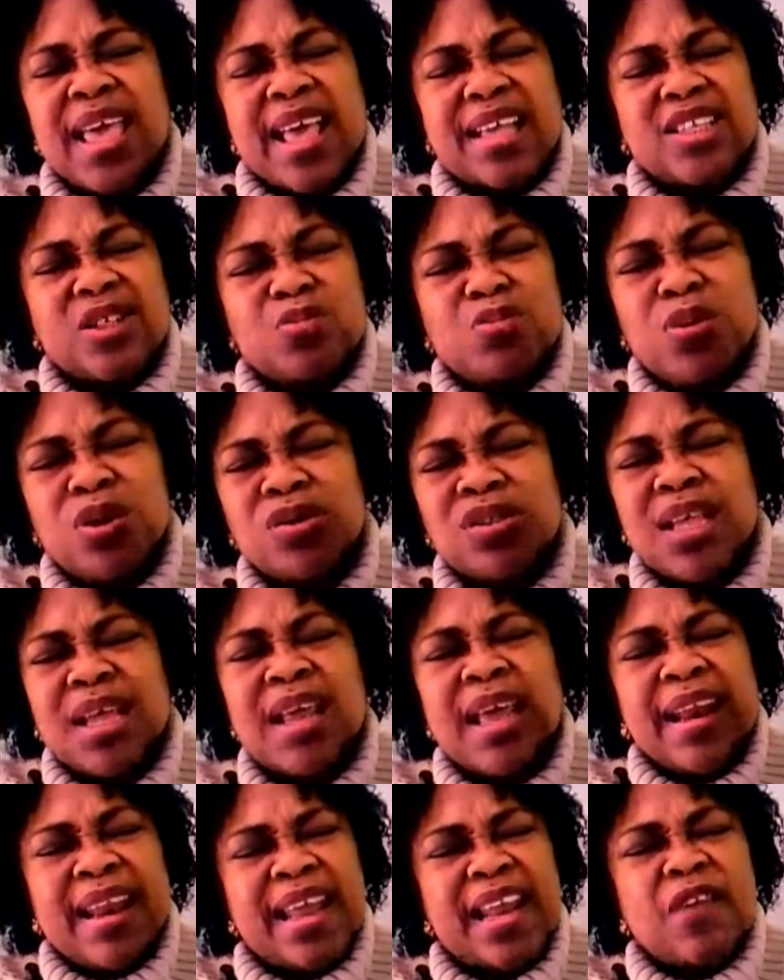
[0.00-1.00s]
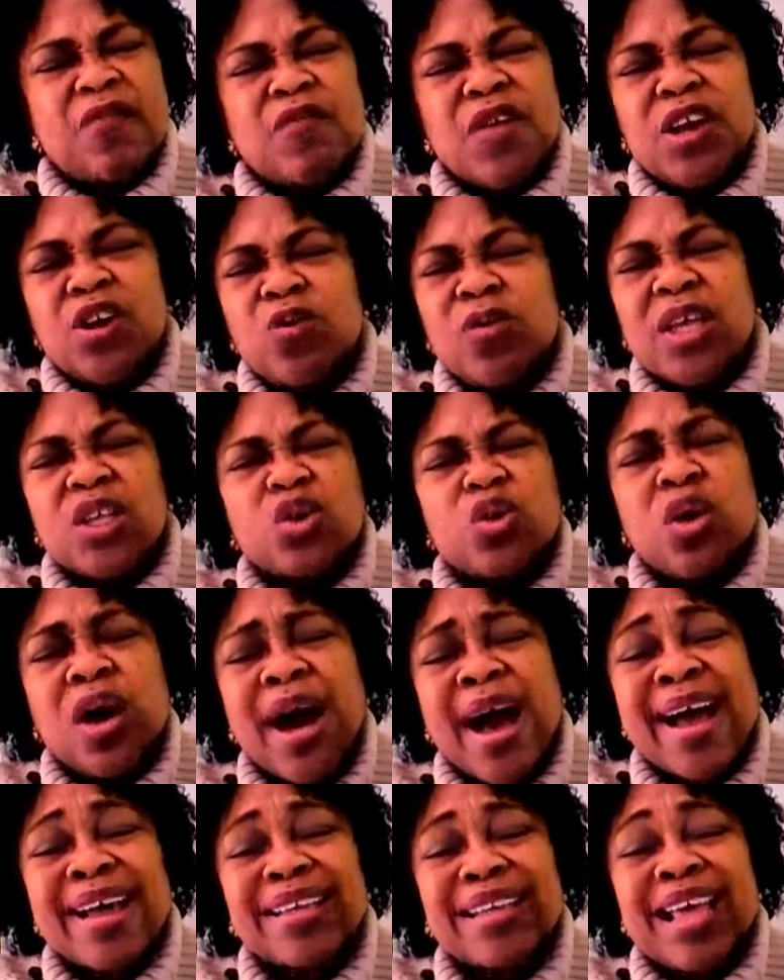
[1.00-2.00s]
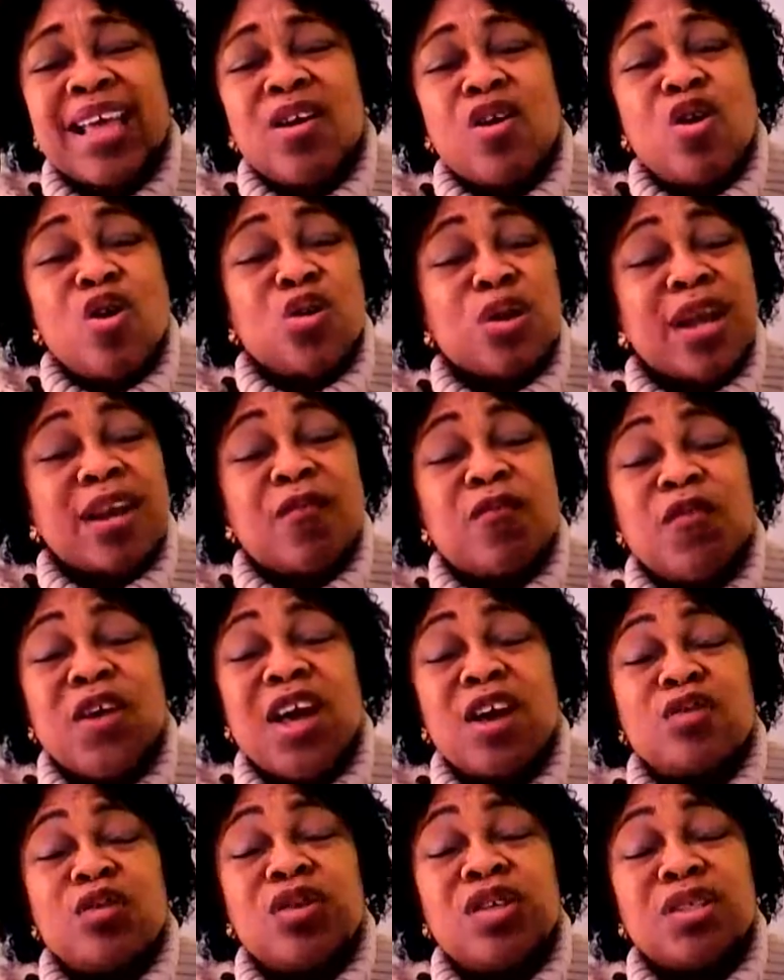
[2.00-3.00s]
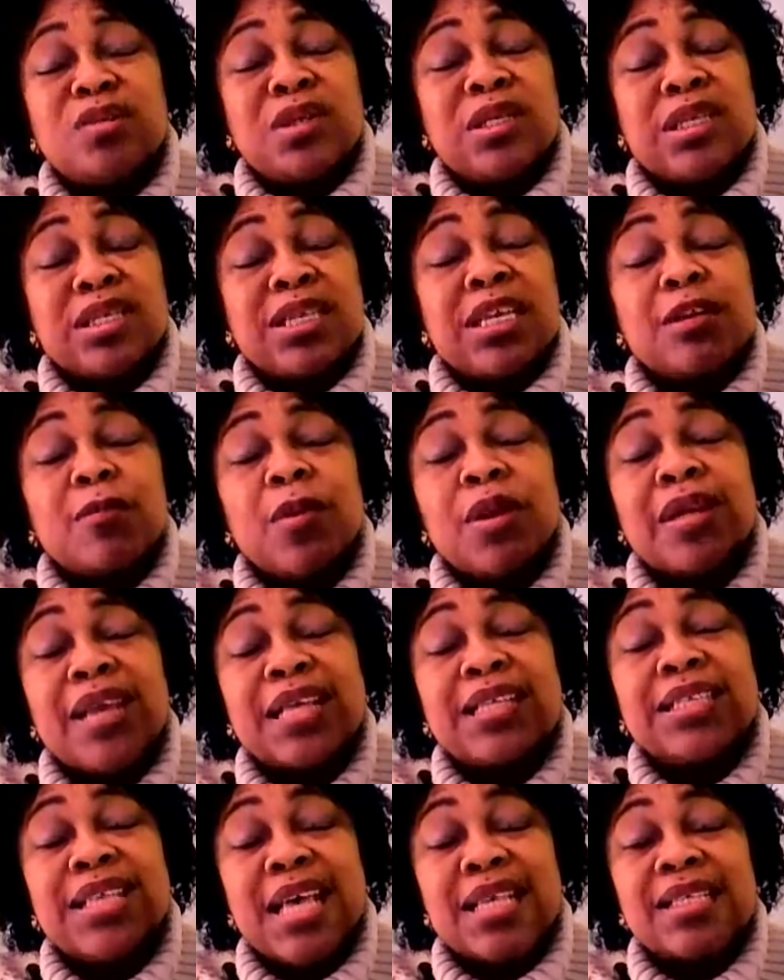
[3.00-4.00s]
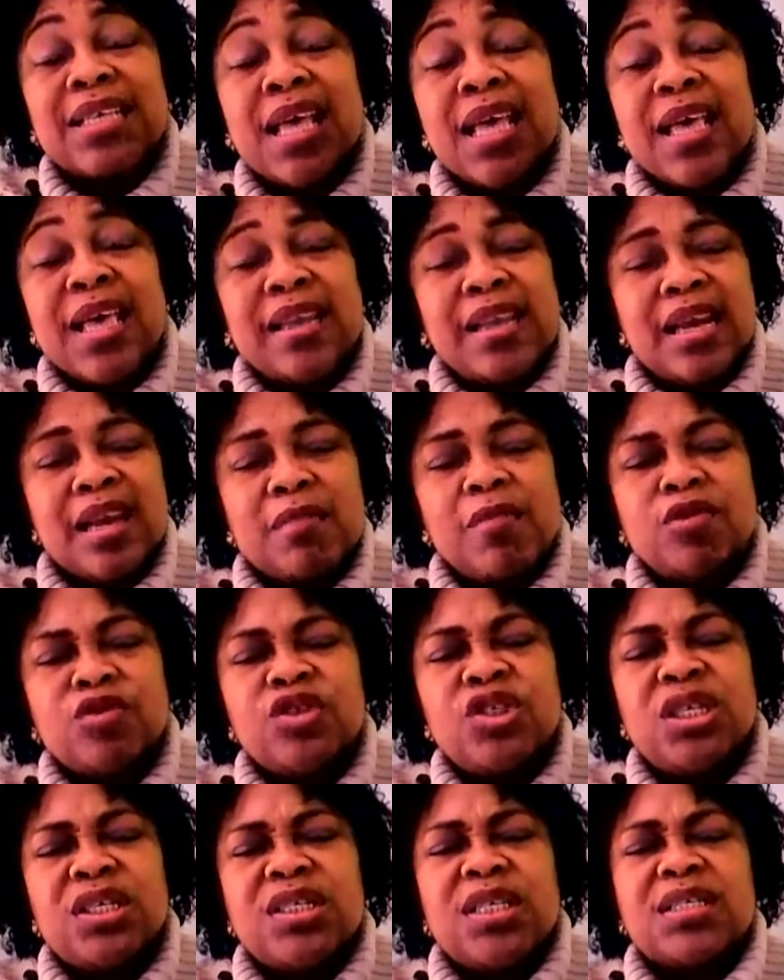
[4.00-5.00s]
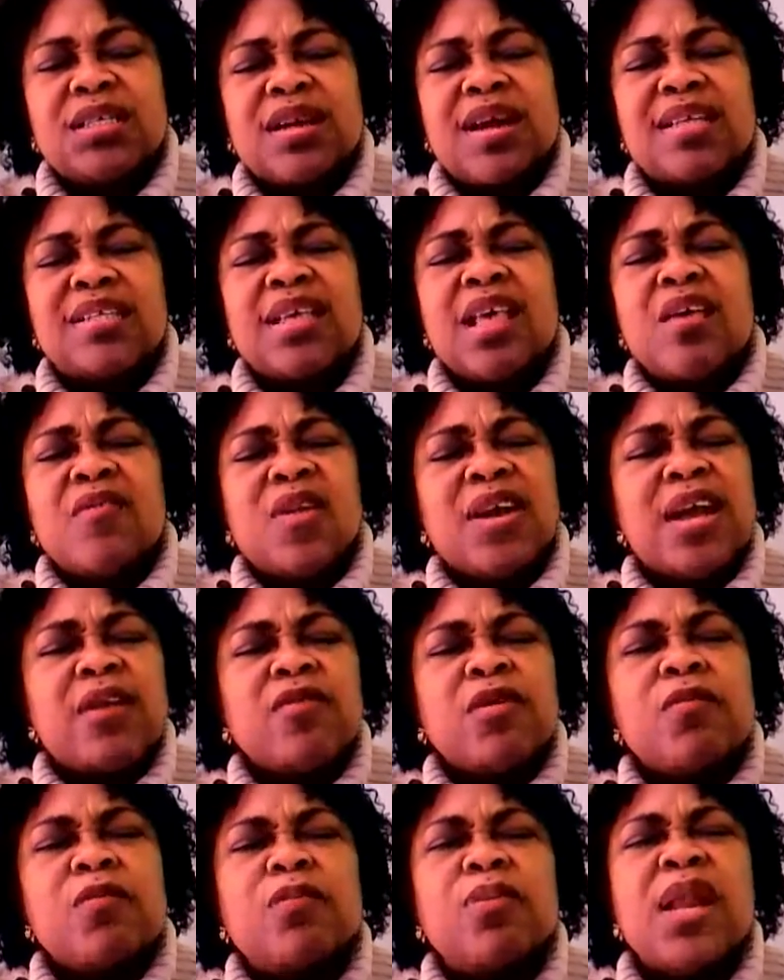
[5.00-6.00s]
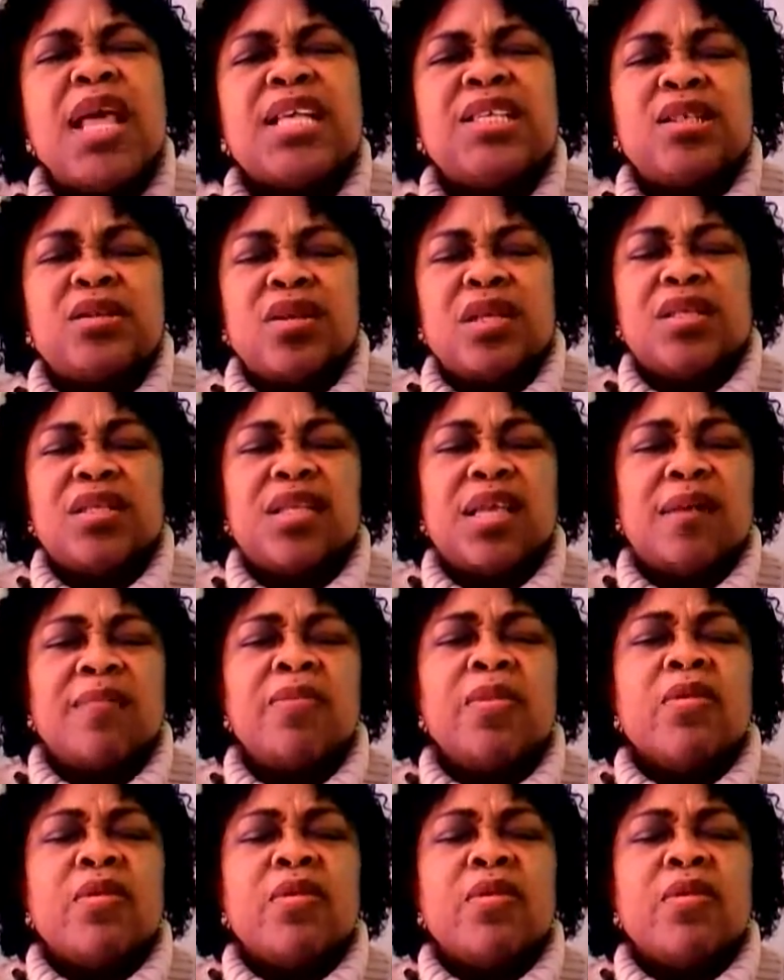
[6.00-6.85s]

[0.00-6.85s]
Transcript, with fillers: Expose them. Let them find nowhere to hide. Oh, let the fire of the Holy Spirit descend upon their tent in the name of Jesus Christ. Father, we bless you this day.